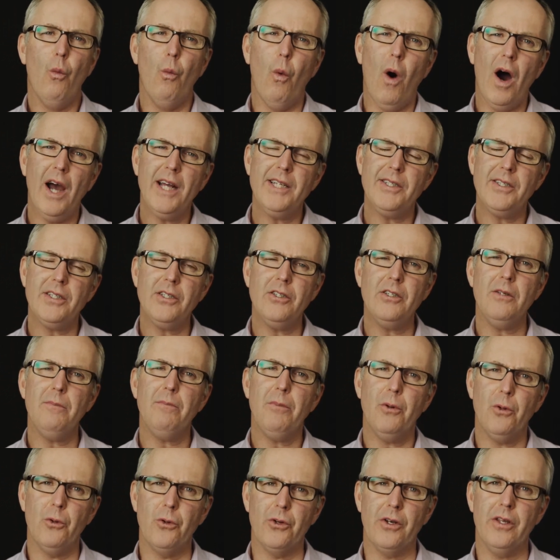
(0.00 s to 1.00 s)
Why is this
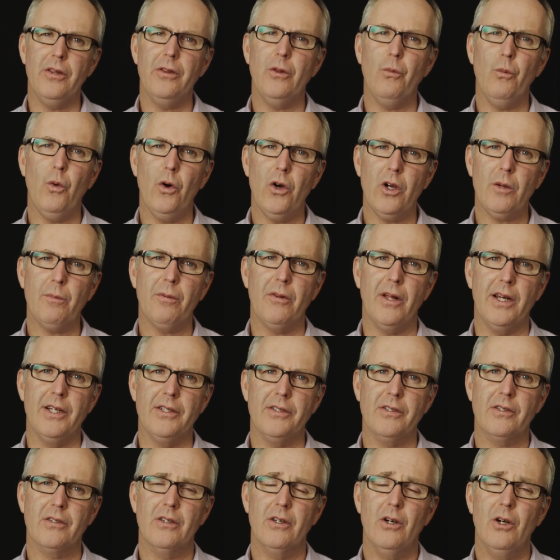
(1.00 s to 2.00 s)
important in the
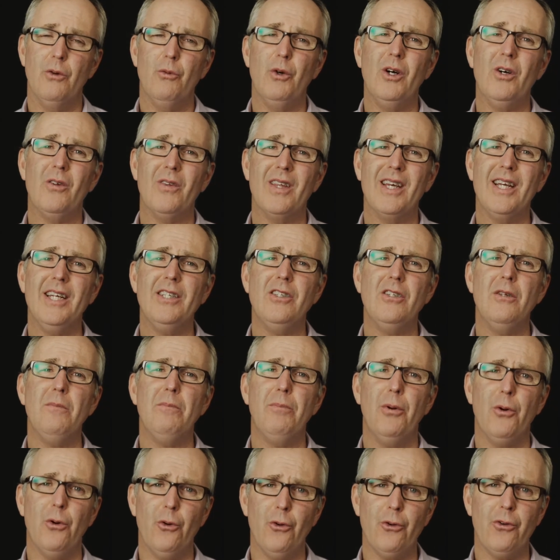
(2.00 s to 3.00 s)
workplace? Well, it's
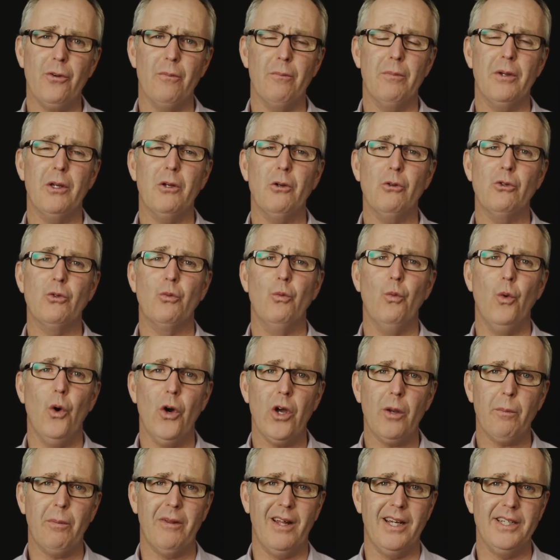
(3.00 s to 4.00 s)
important because
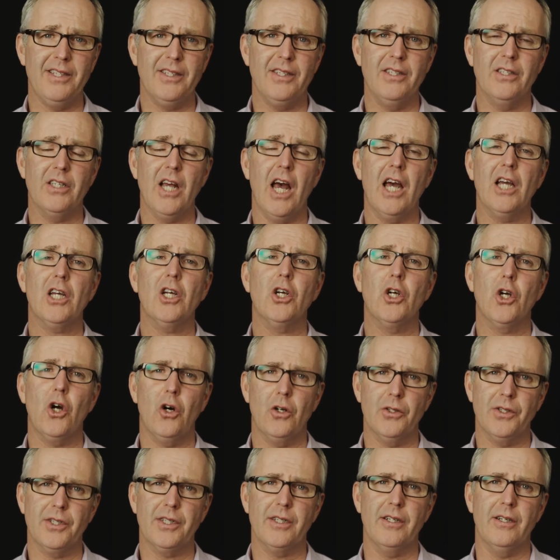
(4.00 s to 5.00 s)
workplaces are
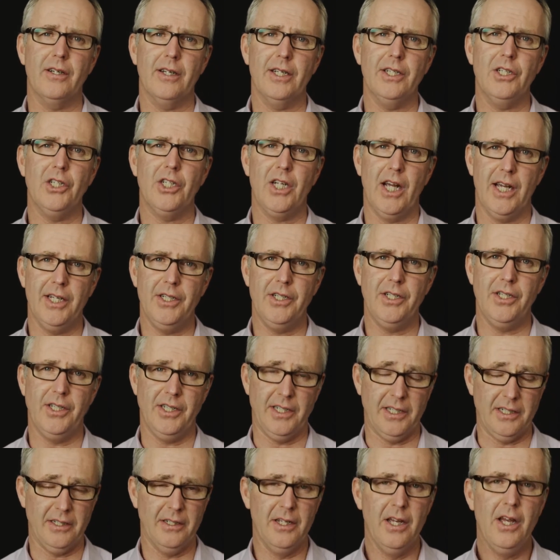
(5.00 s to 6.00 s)
constantly
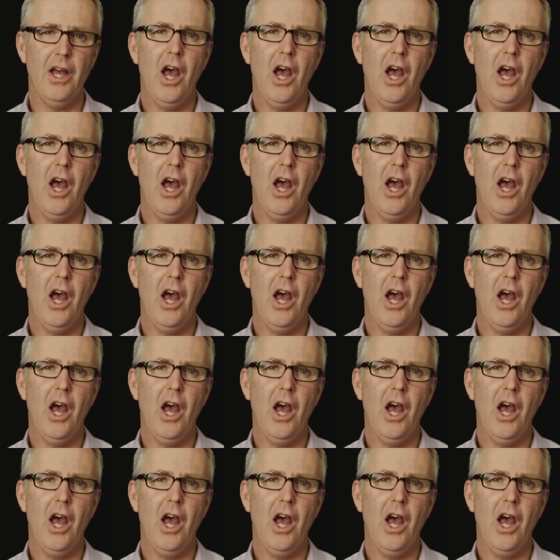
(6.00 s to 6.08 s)
changing.